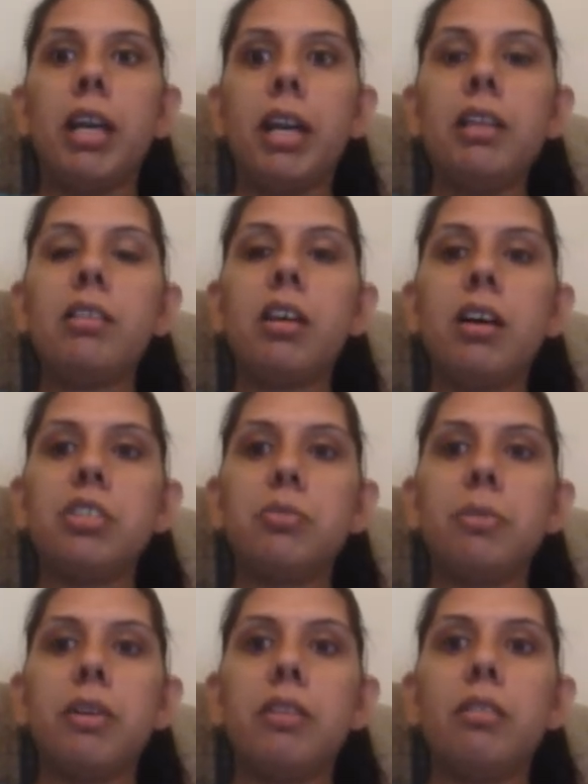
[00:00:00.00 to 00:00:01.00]
His
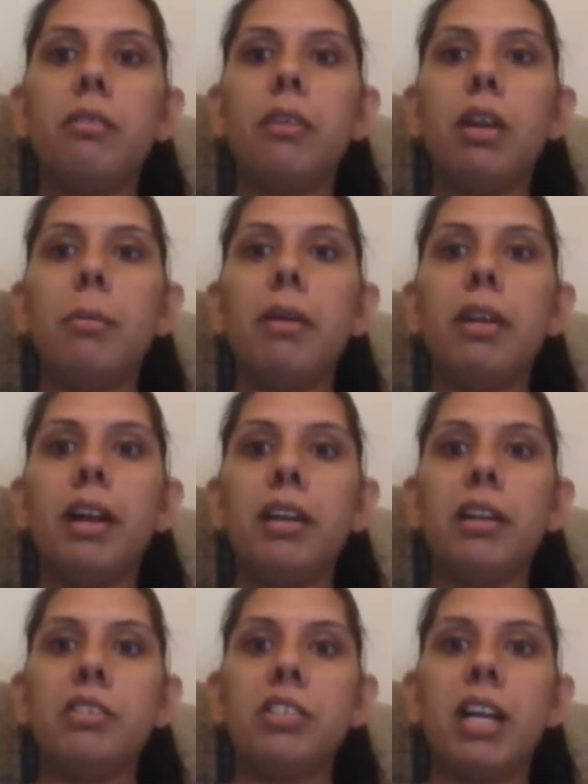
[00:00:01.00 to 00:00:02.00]
customers will be
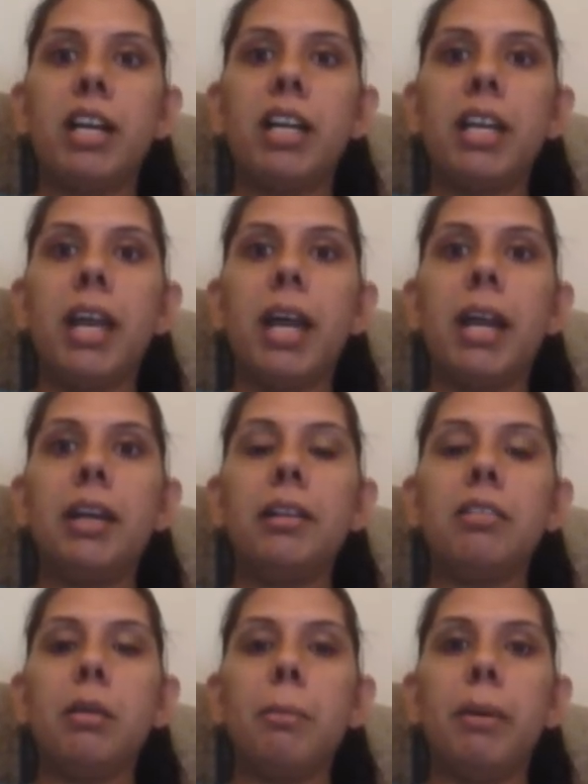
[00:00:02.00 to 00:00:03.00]
understanding
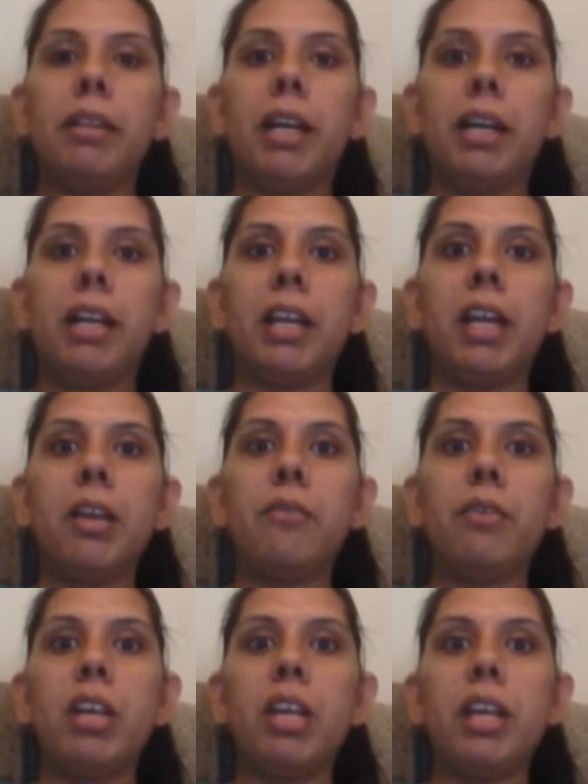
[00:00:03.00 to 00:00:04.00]
and sympathetic
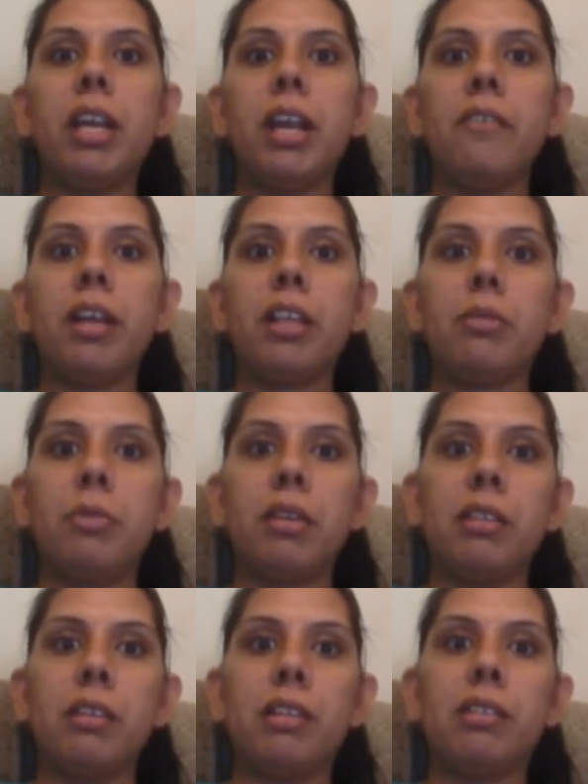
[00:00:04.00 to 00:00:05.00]
if he ever
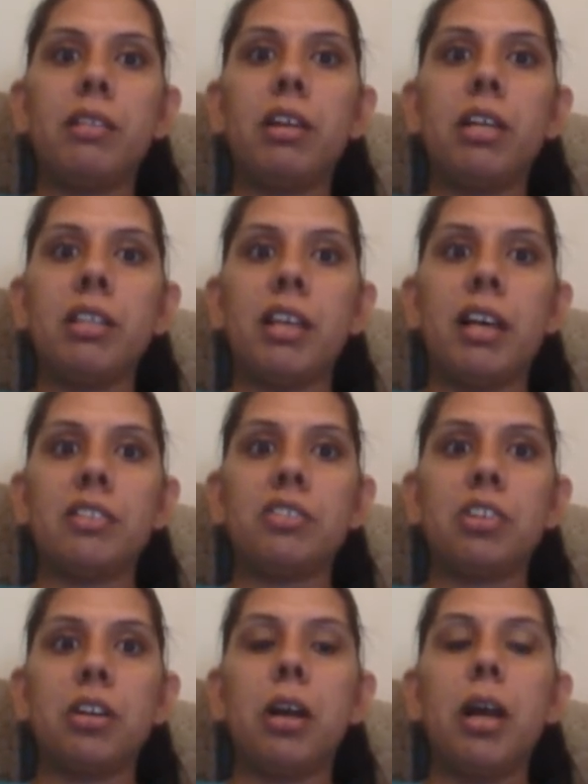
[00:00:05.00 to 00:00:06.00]
experiences a
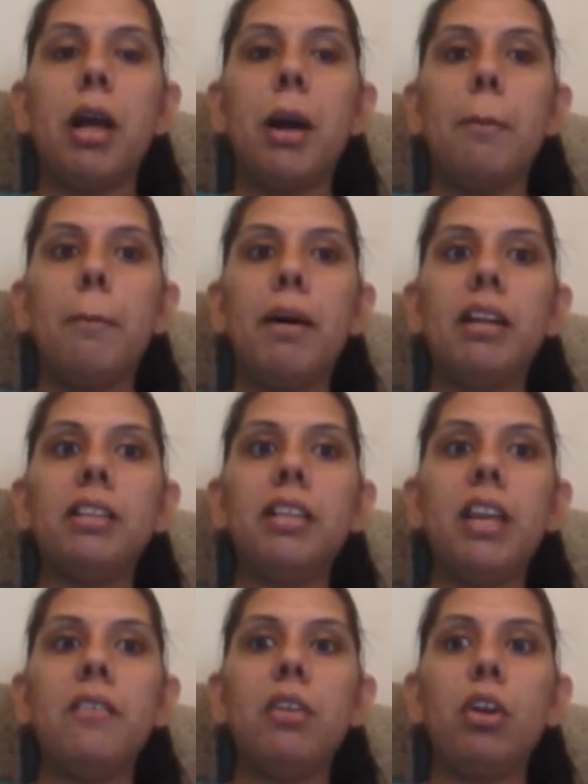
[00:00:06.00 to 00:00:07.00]
disaster,
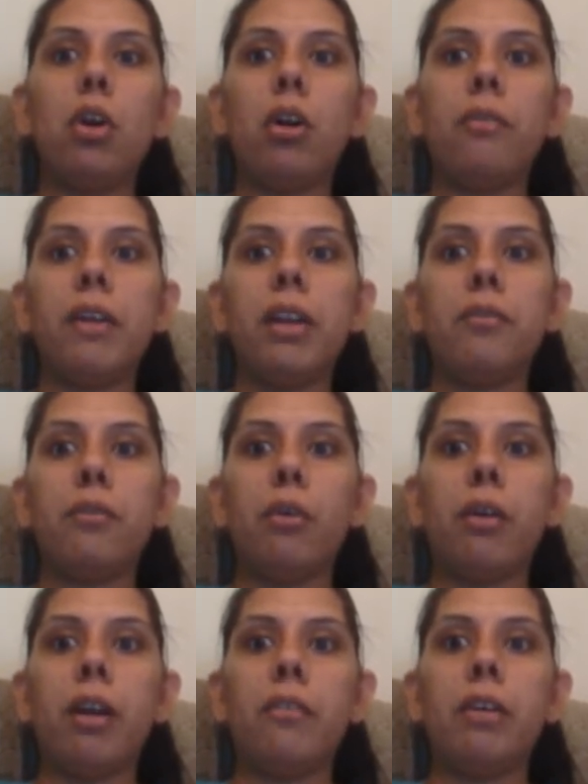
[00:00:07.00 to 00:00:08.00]
but they will not wait
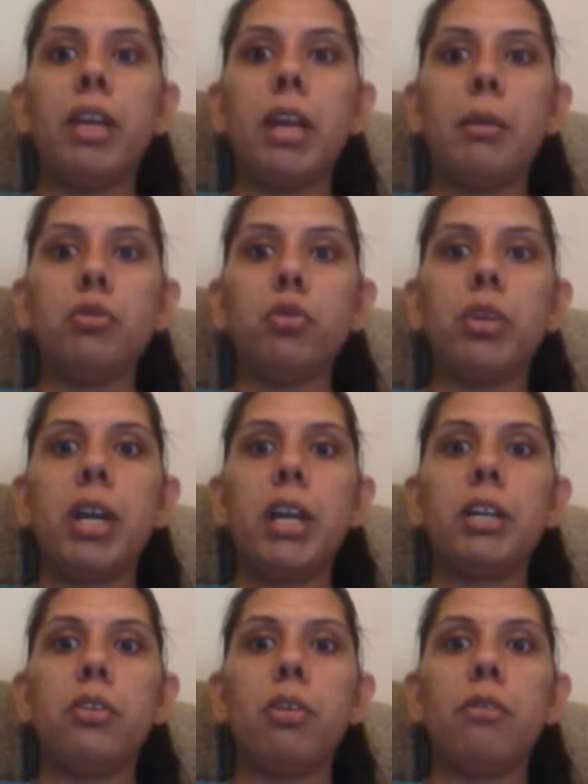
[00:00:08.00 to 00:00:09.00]
forever him to
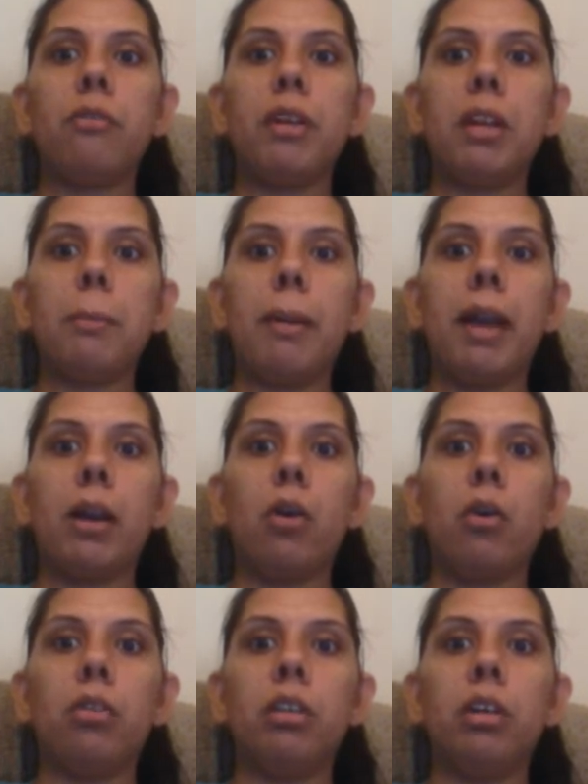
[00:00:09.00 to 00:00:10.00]
get your
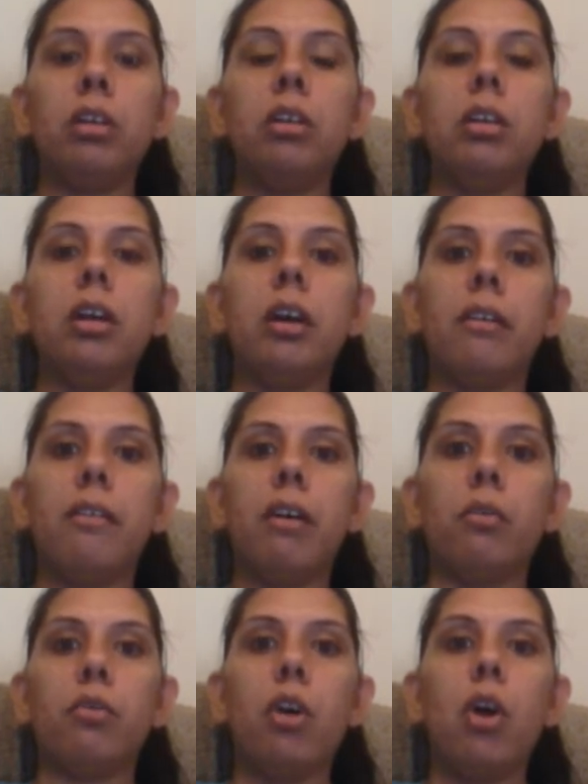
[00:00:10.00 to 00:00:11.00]
feedback on the
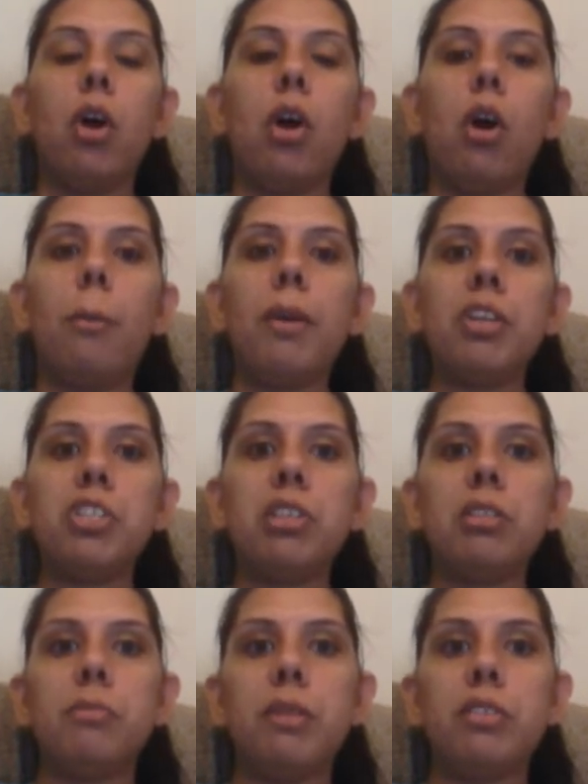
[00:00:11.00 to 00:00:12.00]
ground.
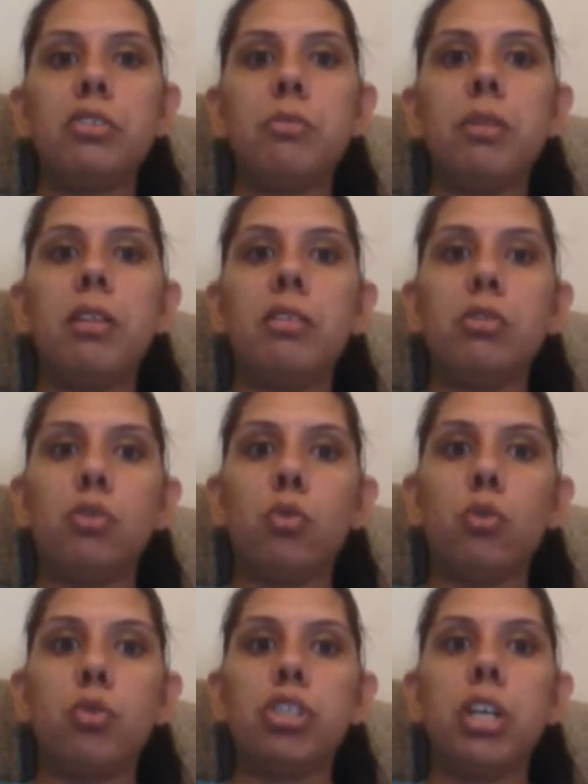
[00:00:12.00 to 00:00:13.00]
Operations must be
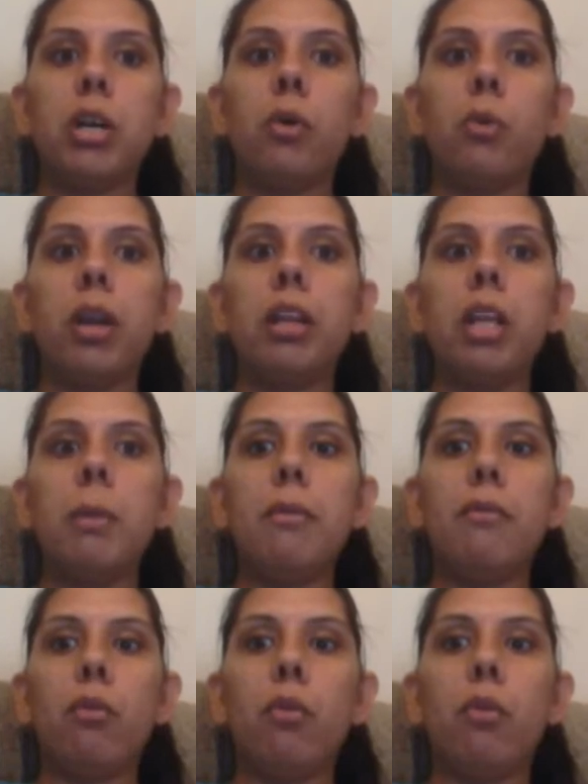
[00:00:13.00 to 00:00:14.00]
restored quickly
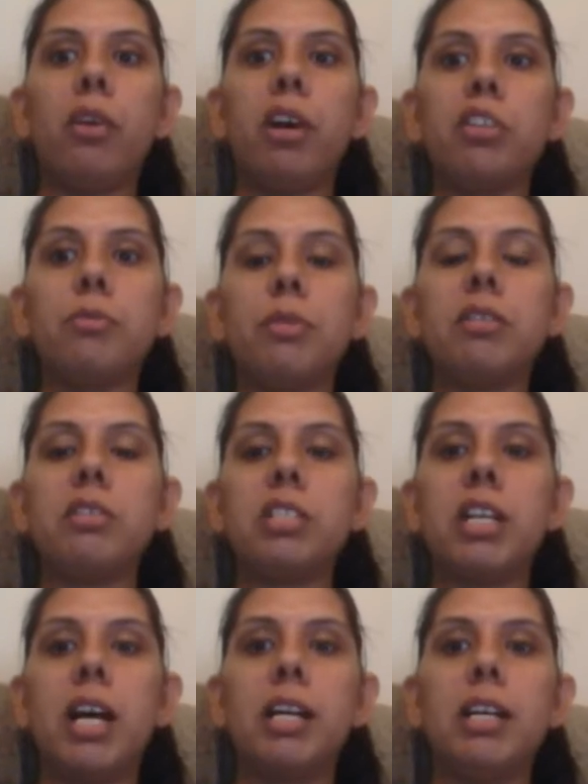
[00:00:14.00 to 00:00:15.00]
before customers
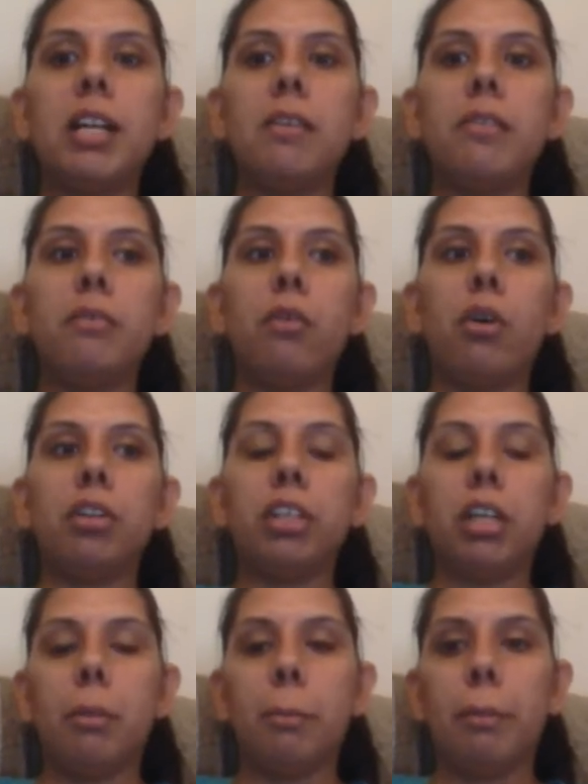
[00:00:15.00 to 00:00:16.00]
start leaving for
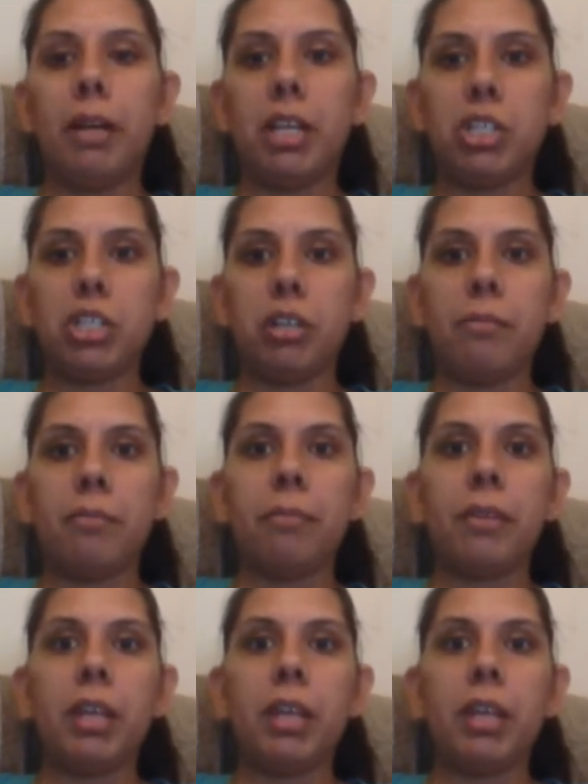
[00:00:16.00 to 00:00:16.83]
the competition.